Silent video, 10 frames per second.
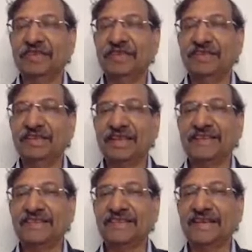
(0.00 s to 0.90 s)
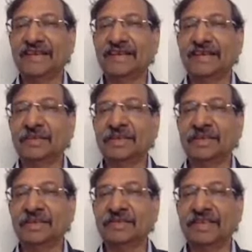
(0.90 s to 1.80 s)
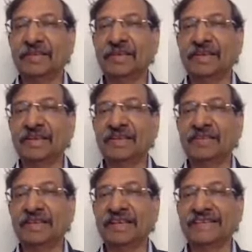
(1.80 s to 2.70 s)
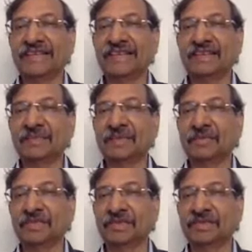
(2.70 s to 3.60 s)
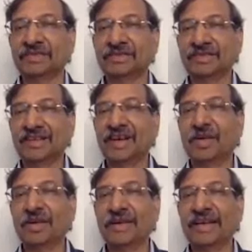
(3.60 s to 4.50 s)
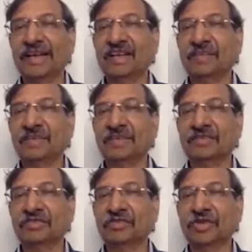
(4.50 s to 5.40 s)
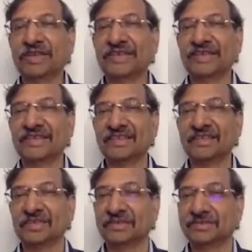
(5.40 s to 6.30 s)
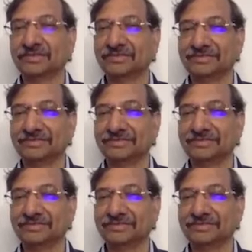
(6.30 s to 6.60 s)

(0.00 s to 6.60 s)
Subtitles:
when as a starter entrepreneur, when I'm getting a 1 lakh salary per month, how can I hire a person with 4 lakh salary a month?